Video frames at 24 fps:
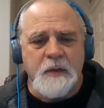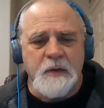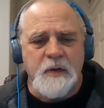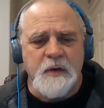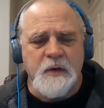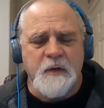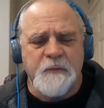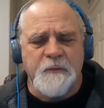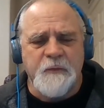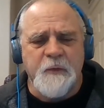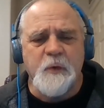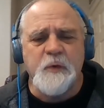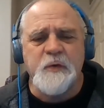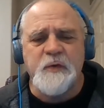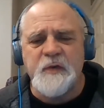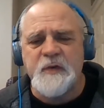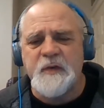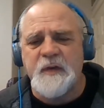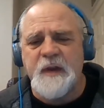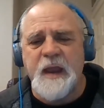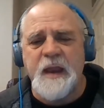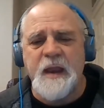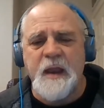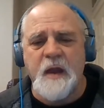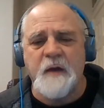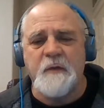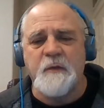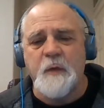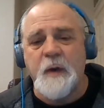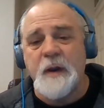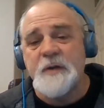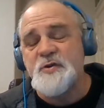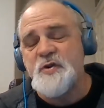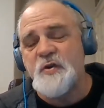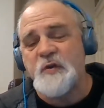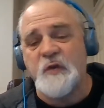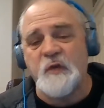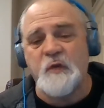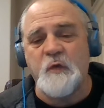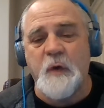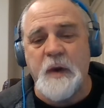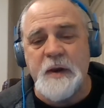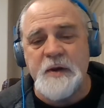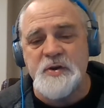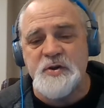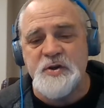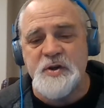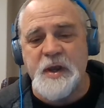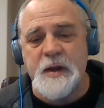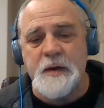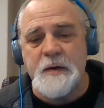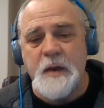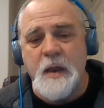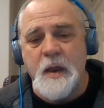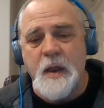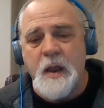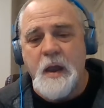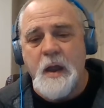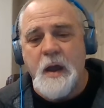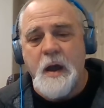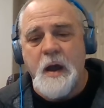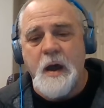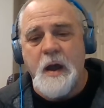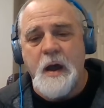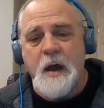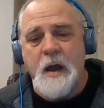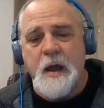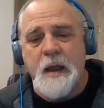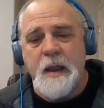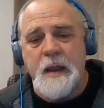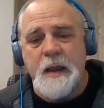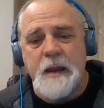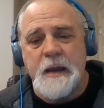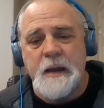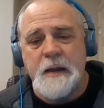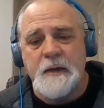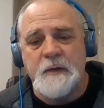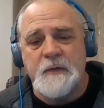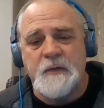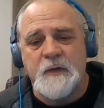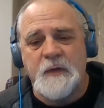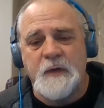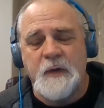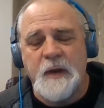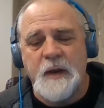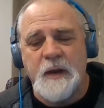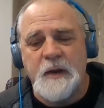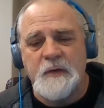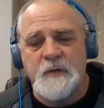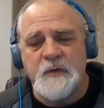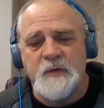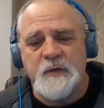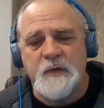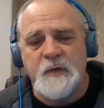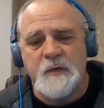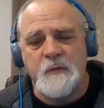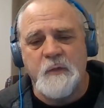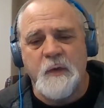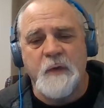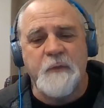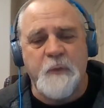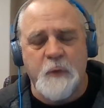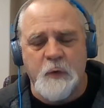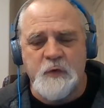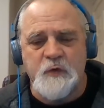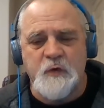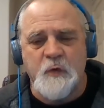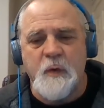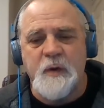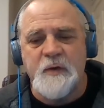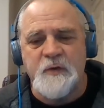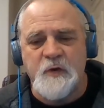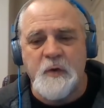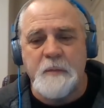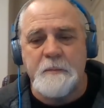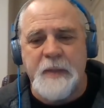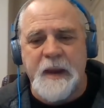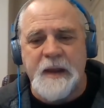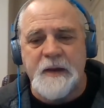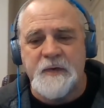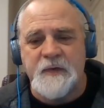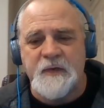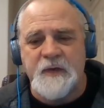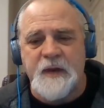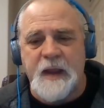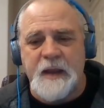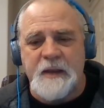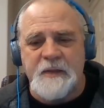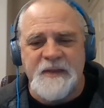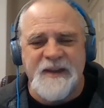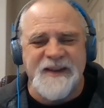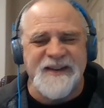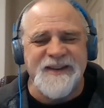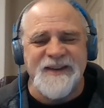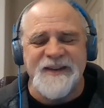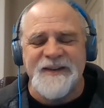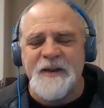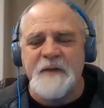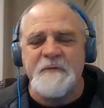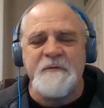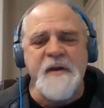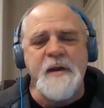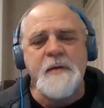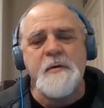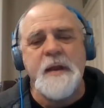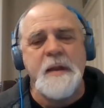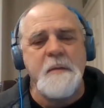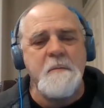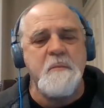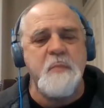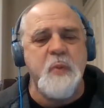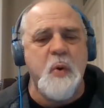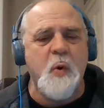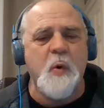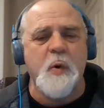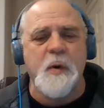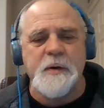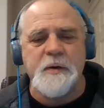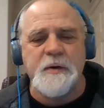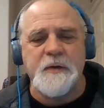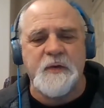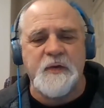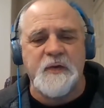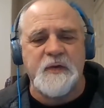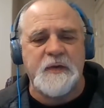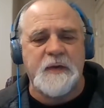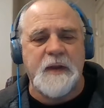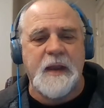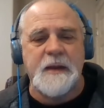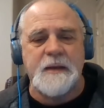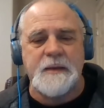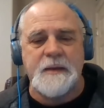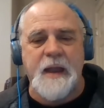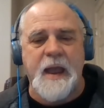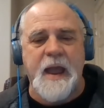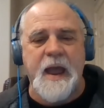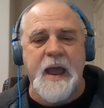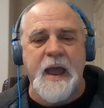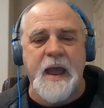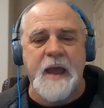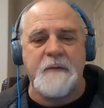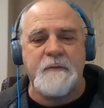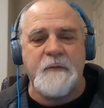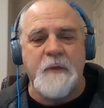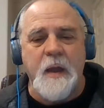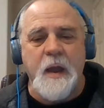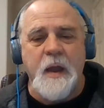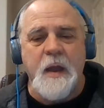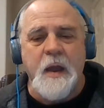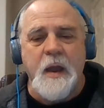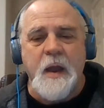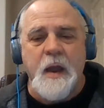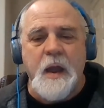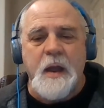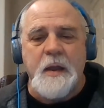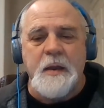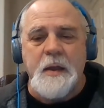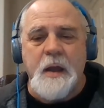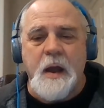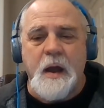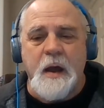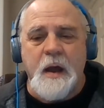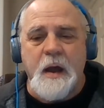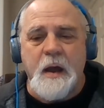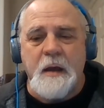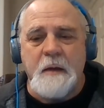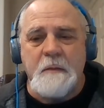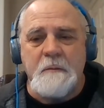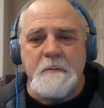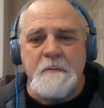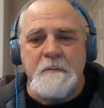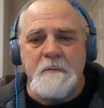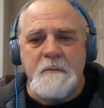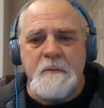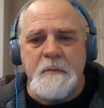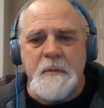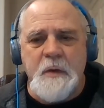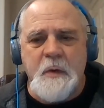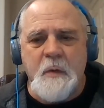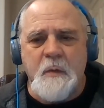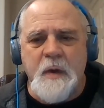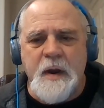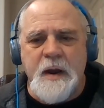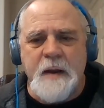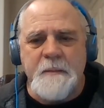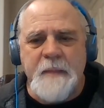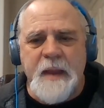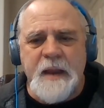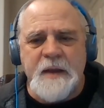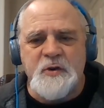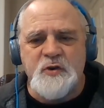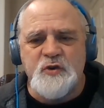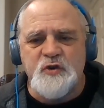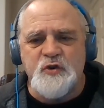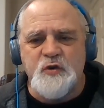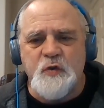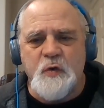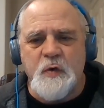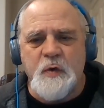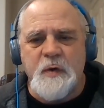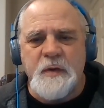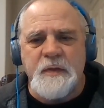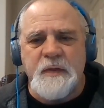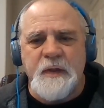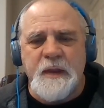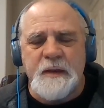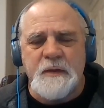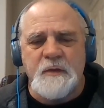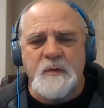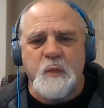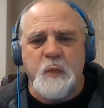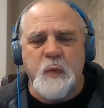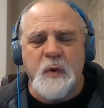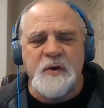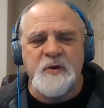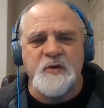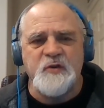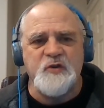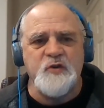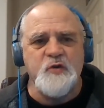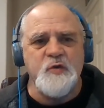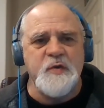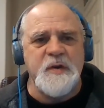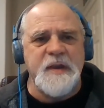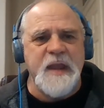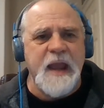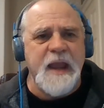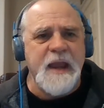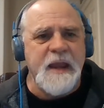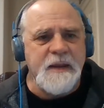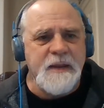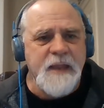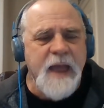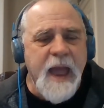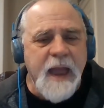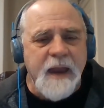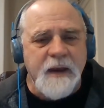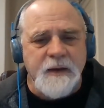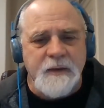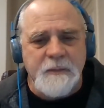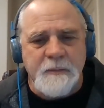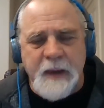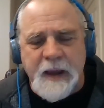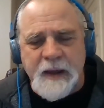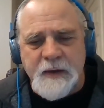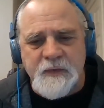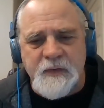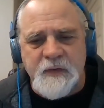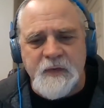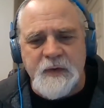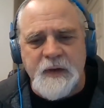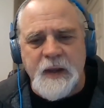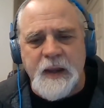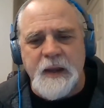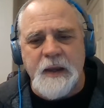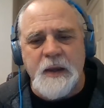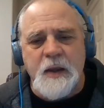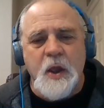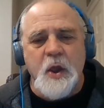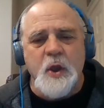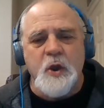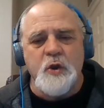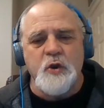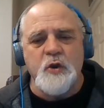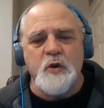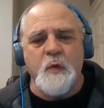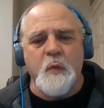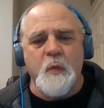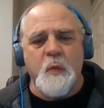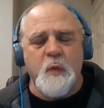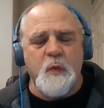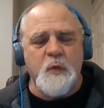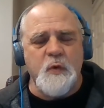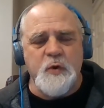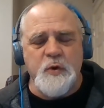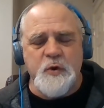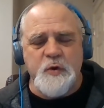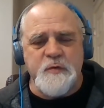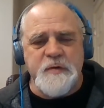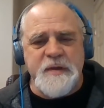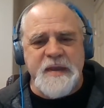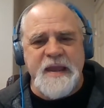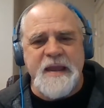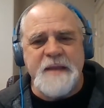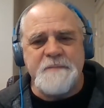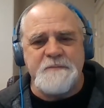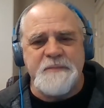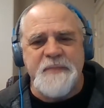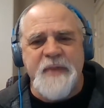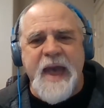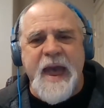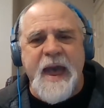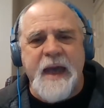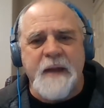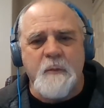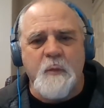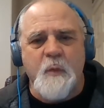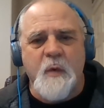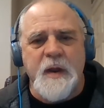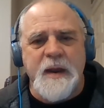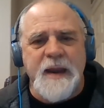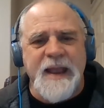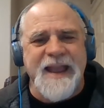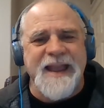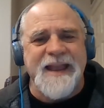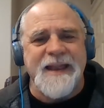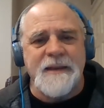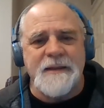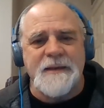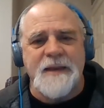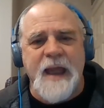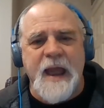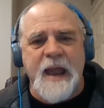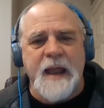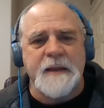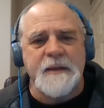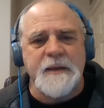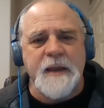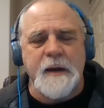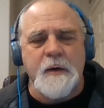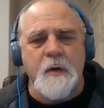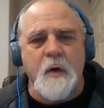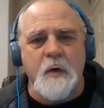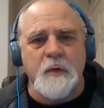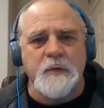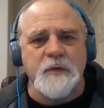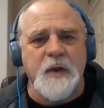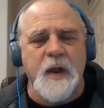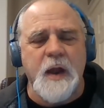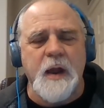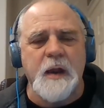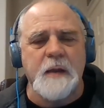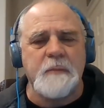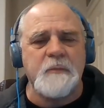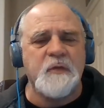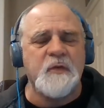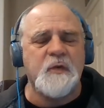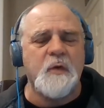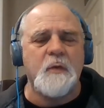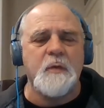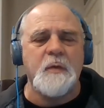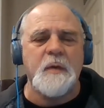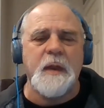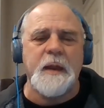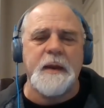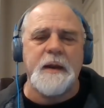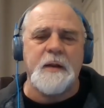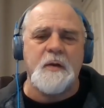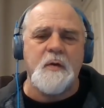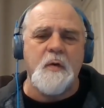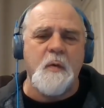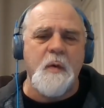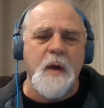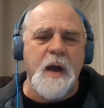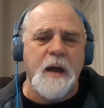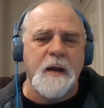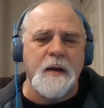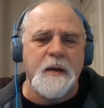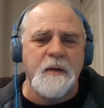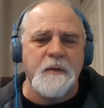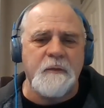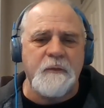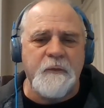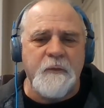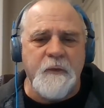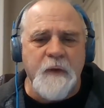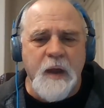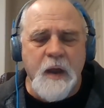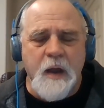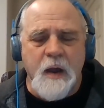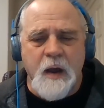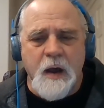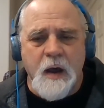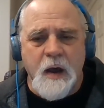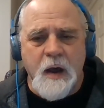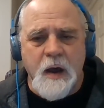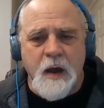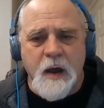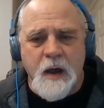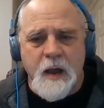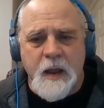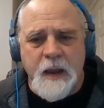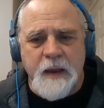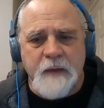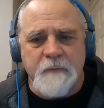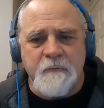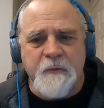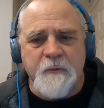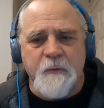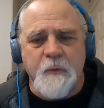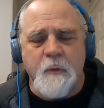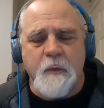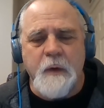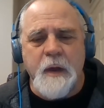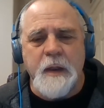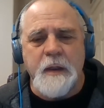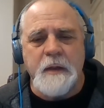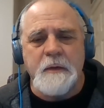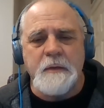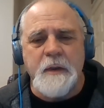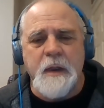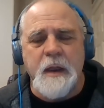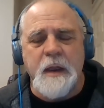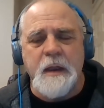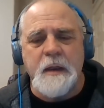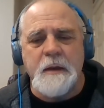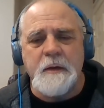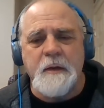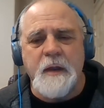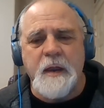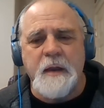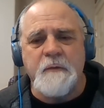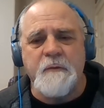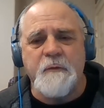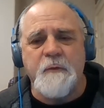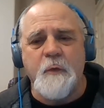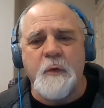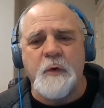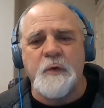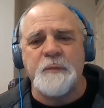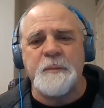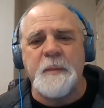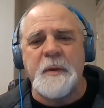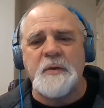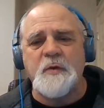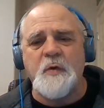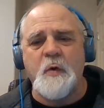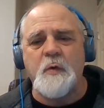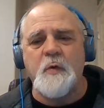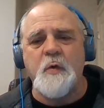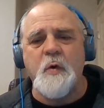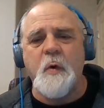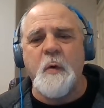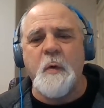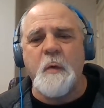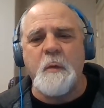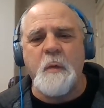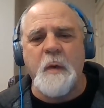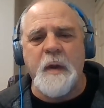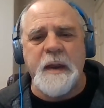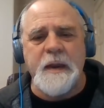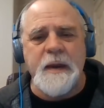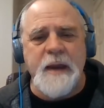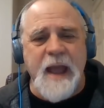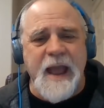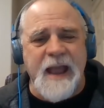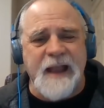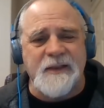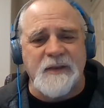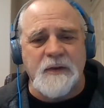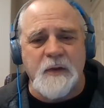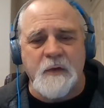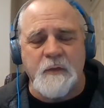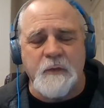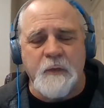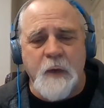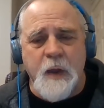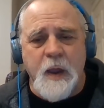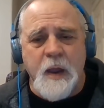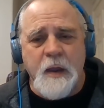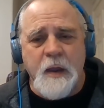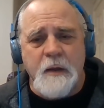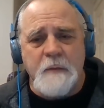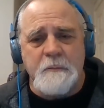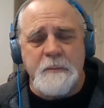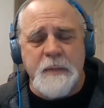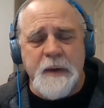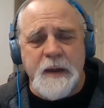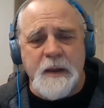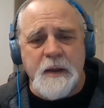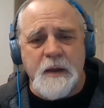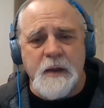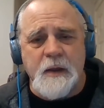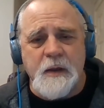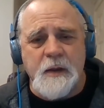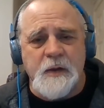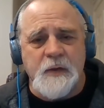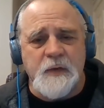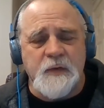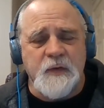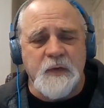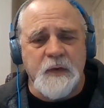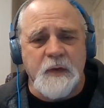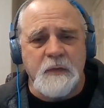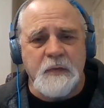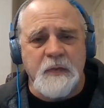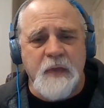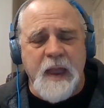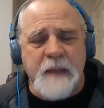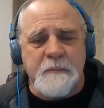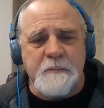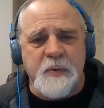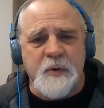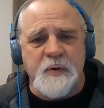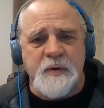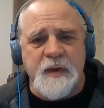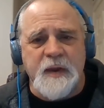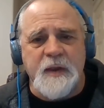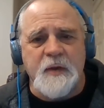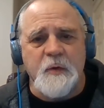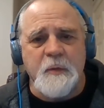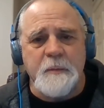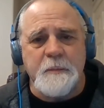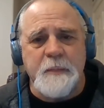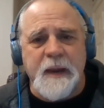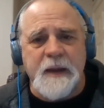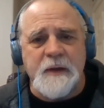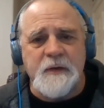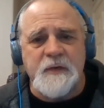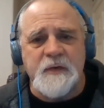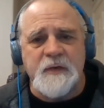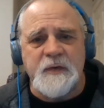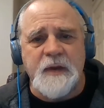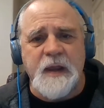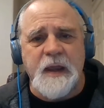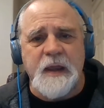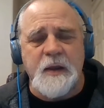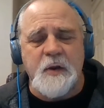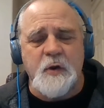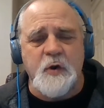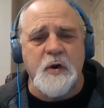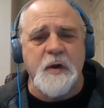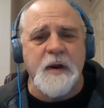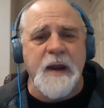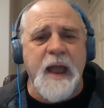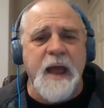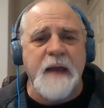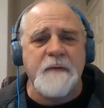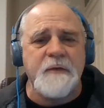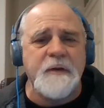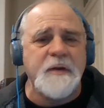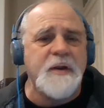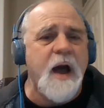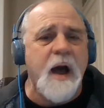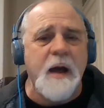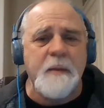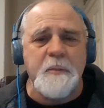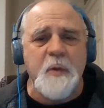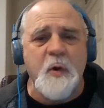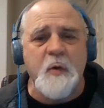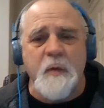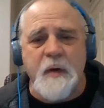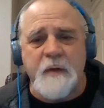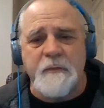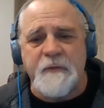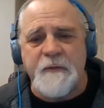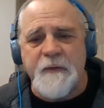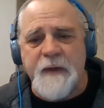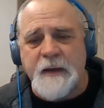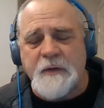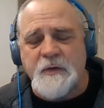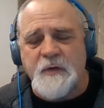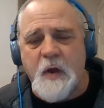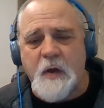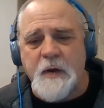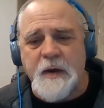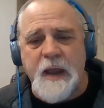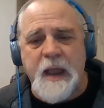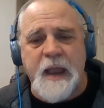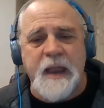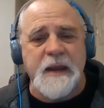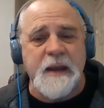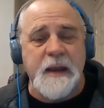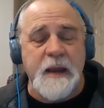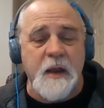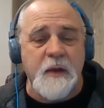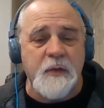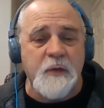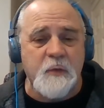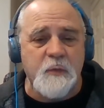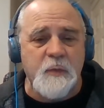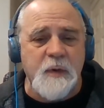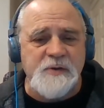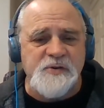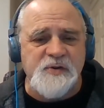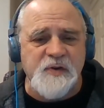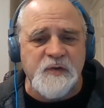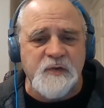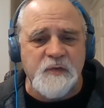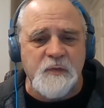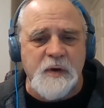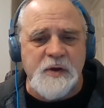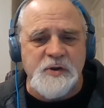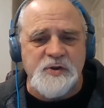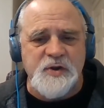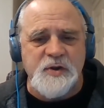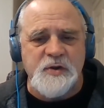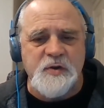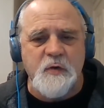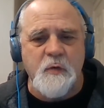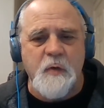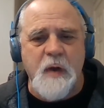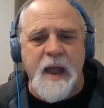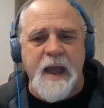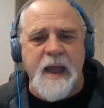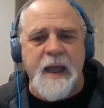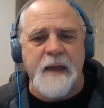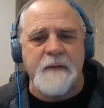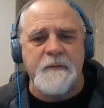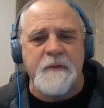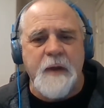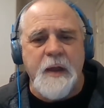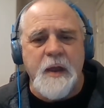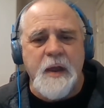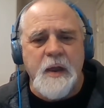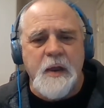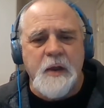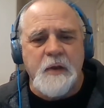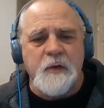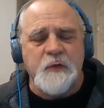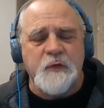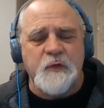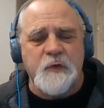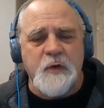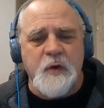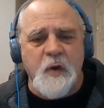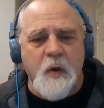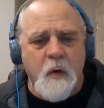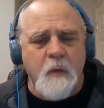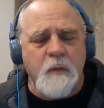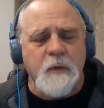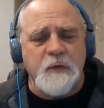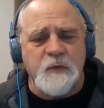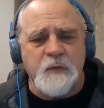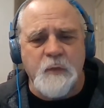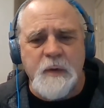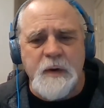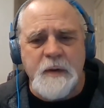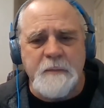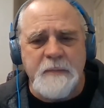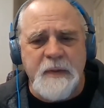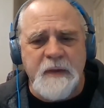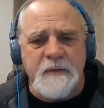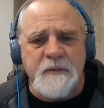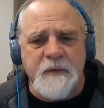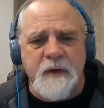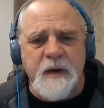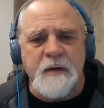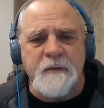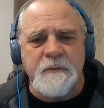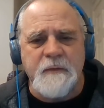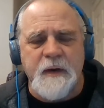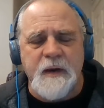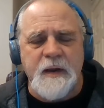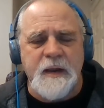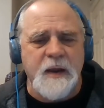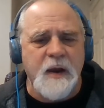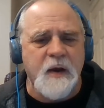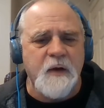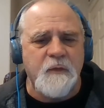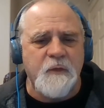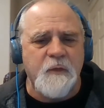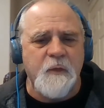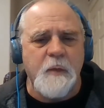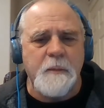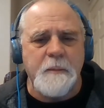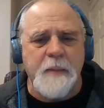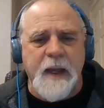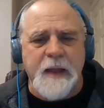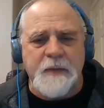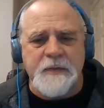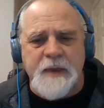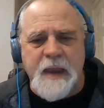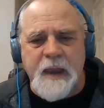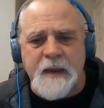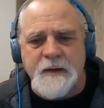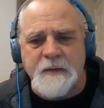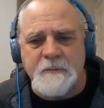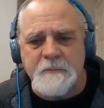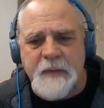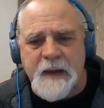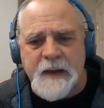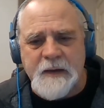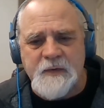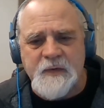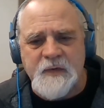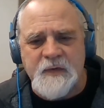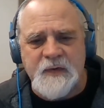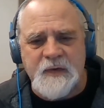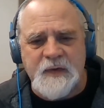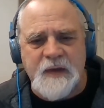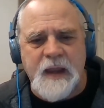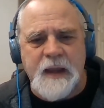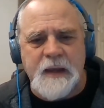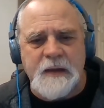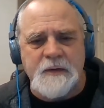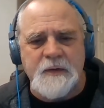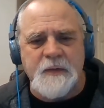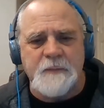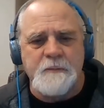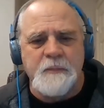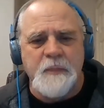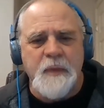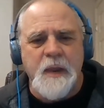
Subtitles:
your first state of registration is referred to as your base state. This is a very important state to have. You want to make sure that once you gain that base state, you keep that one intact at all times. Don't let it go out of enforcement. Don't go inactive, because that particular base state could have a domino effect on any other registration you have. So you always want to be very, very careful about that base state.